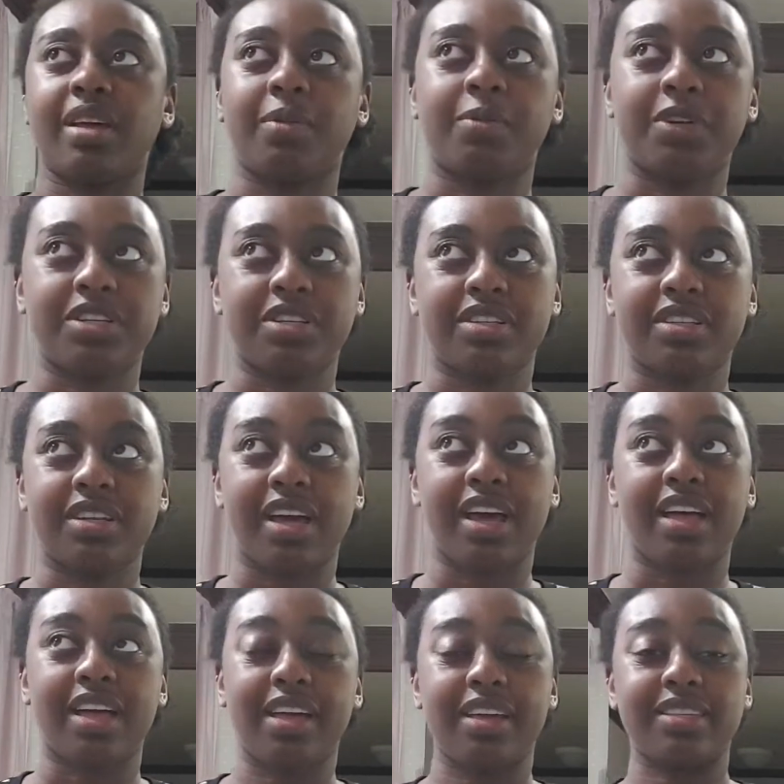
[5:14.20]
which
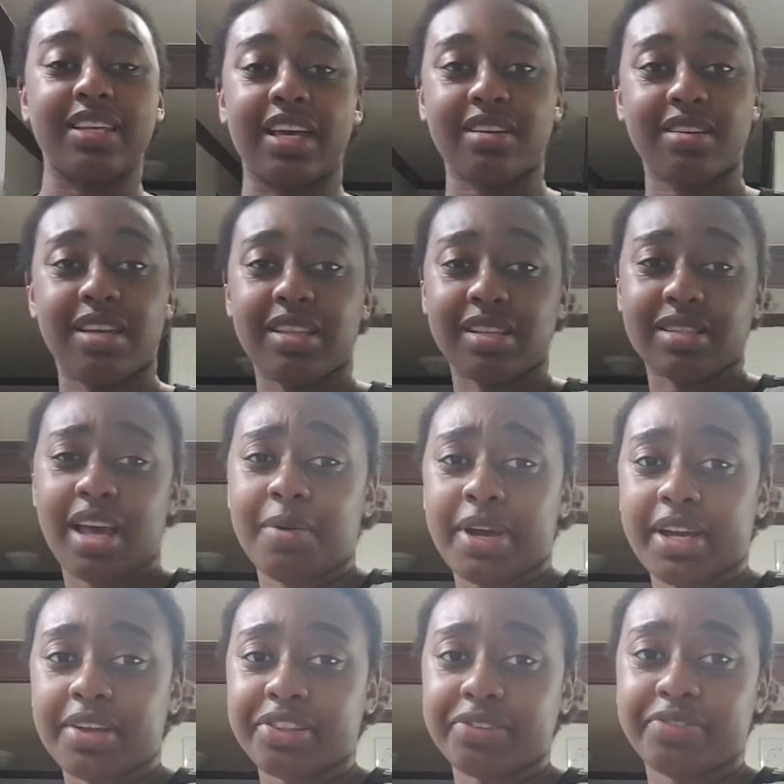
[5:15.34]
is actually, and that's how I
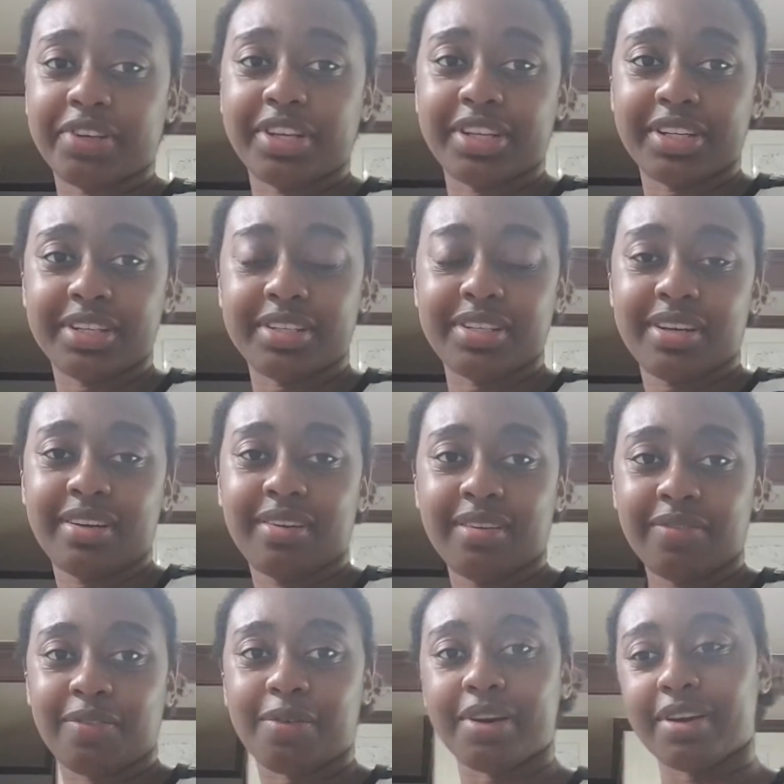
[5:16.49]
got the footage
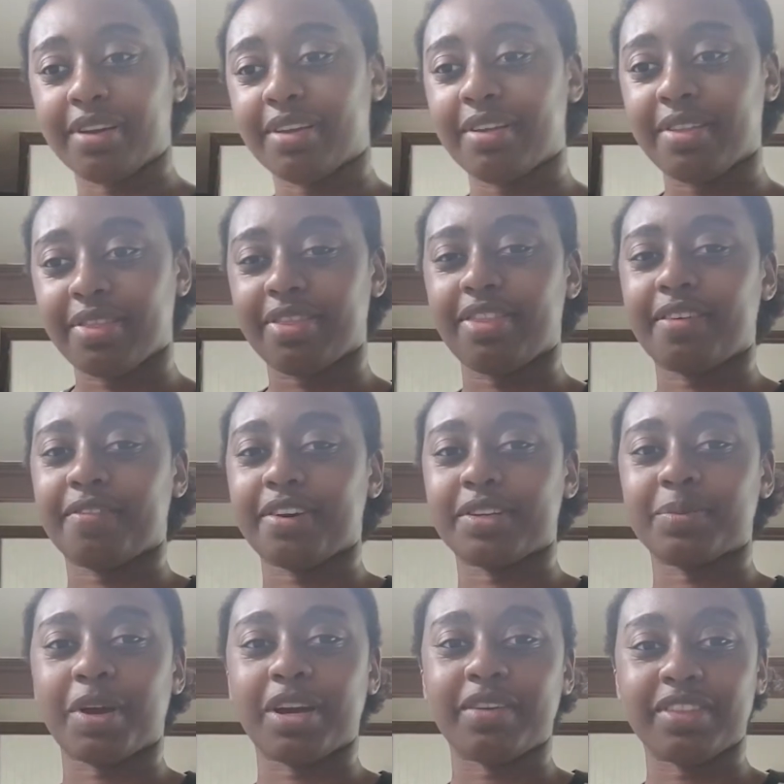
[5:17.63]
for the
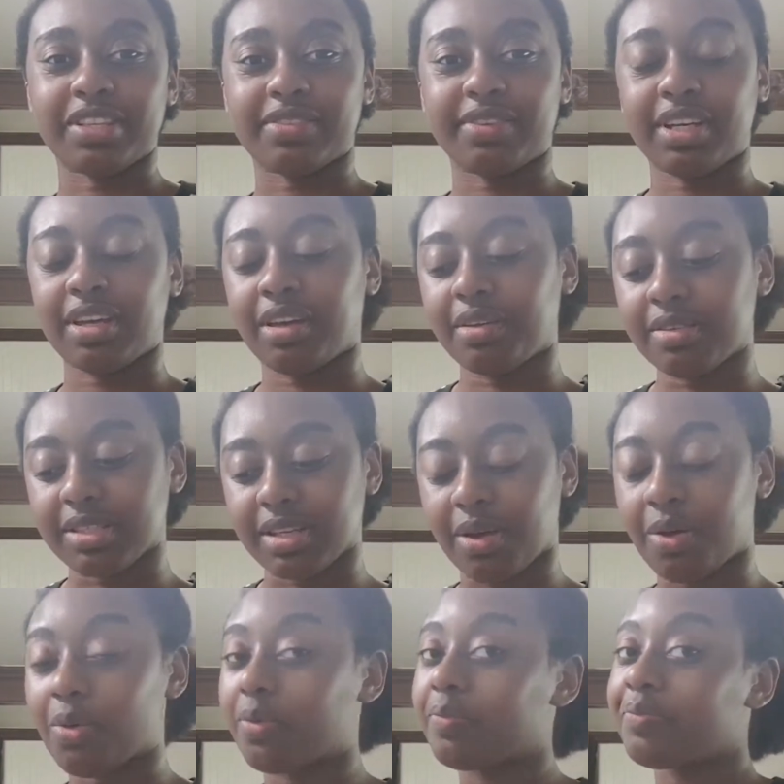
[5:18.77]
first part of this video.
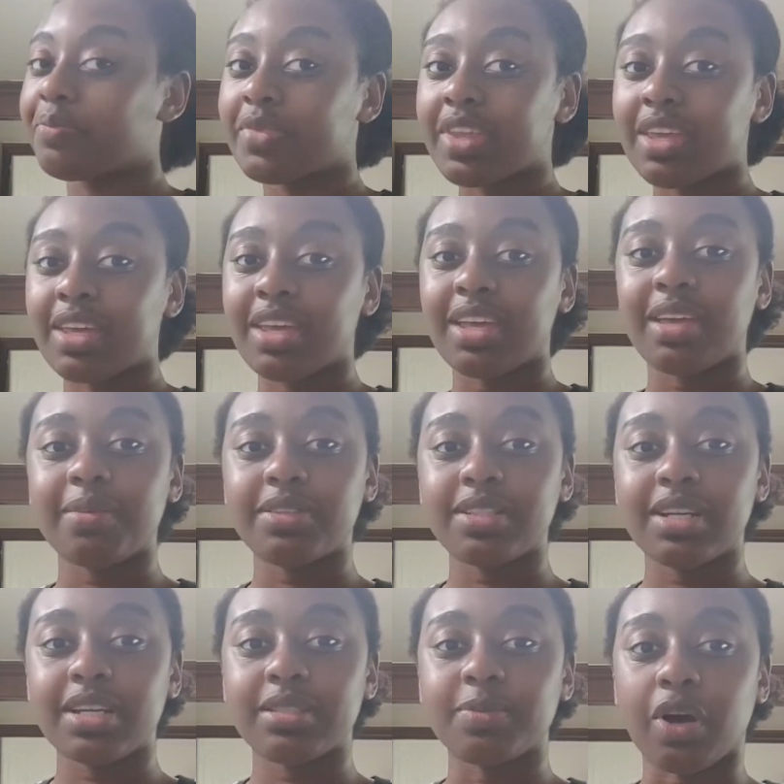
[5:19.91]
So it was a
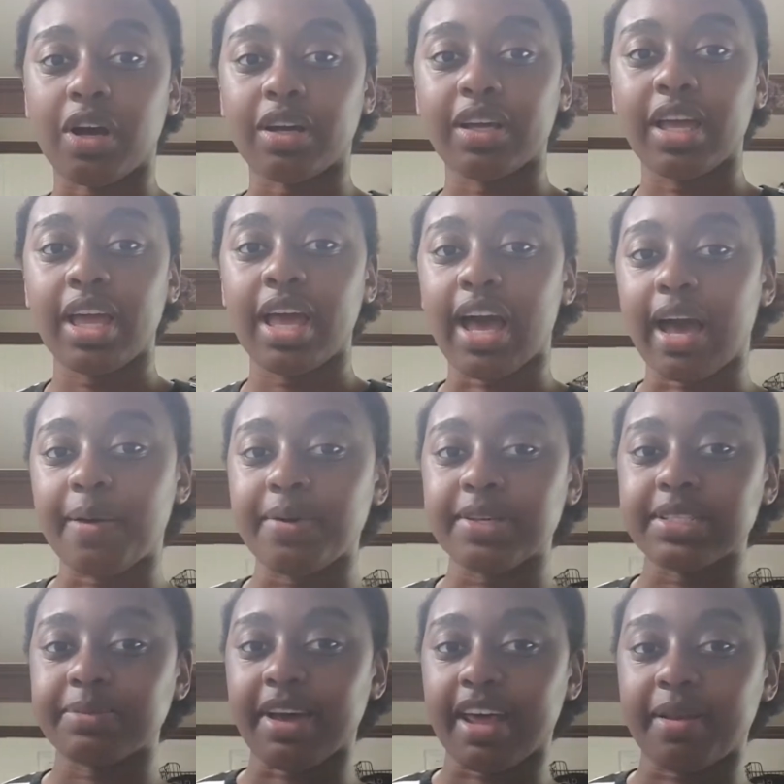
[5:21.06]
nice walk. I
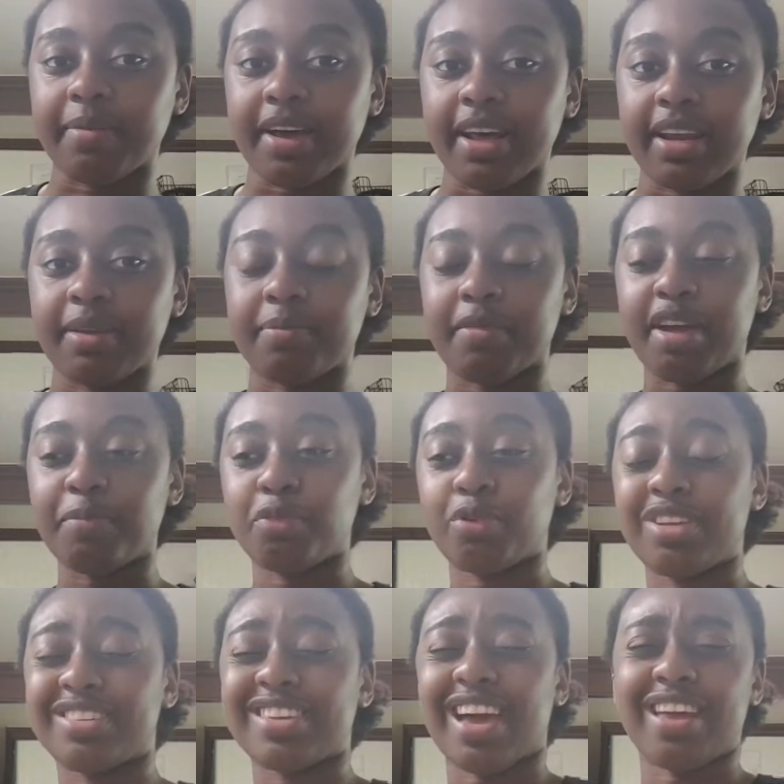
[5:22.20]
wasn't mad about it. My
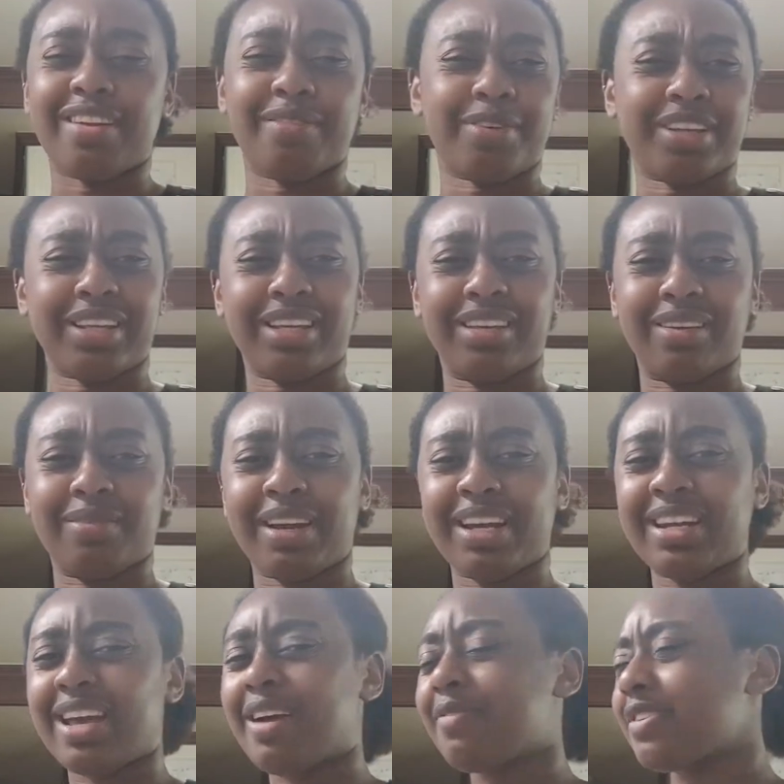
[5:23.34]
mood is kind of really good
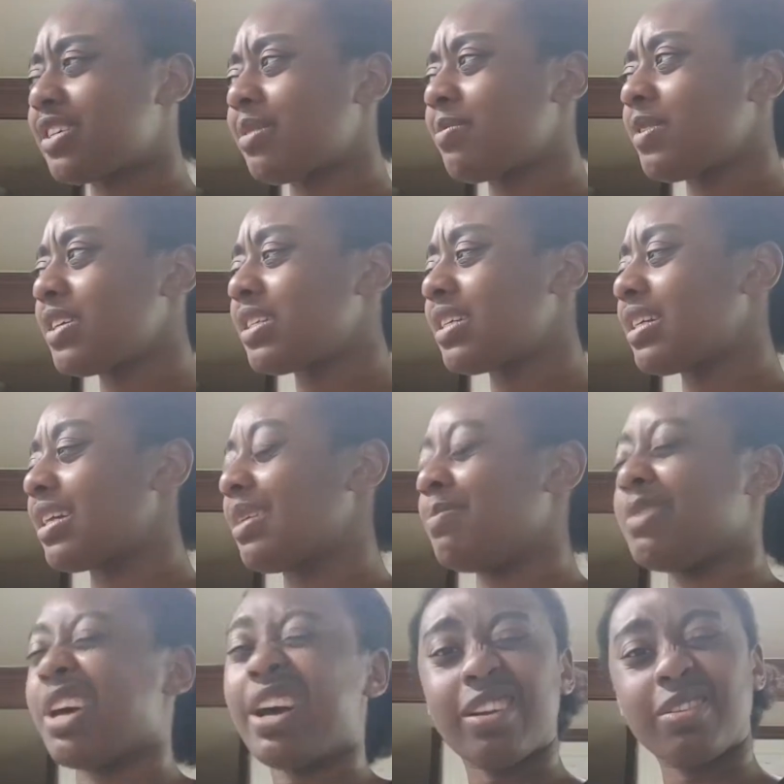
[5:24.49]
right now for some reason, and
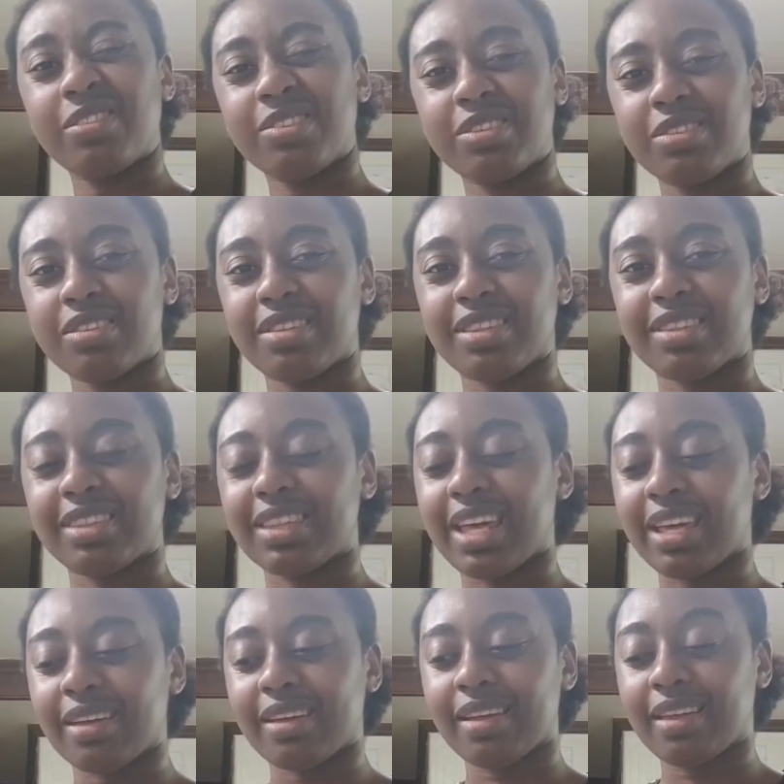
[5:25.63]
I'm not
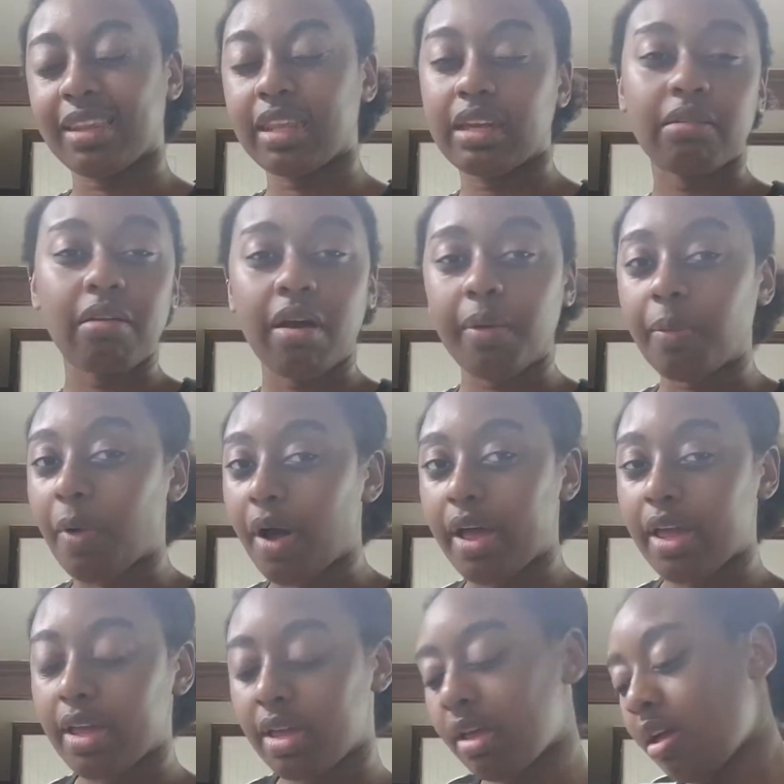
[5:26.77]
like clear on
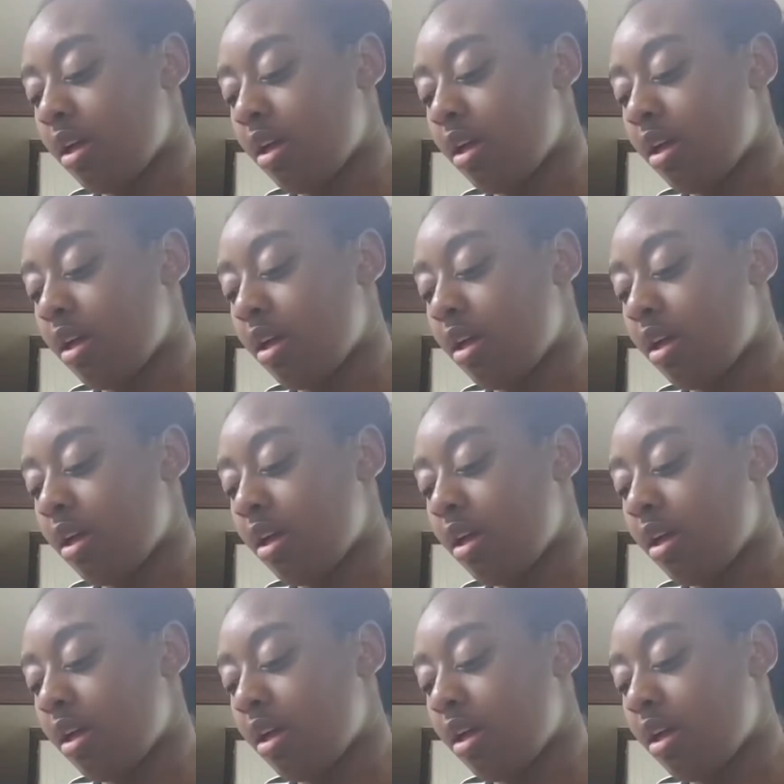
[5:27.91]
why.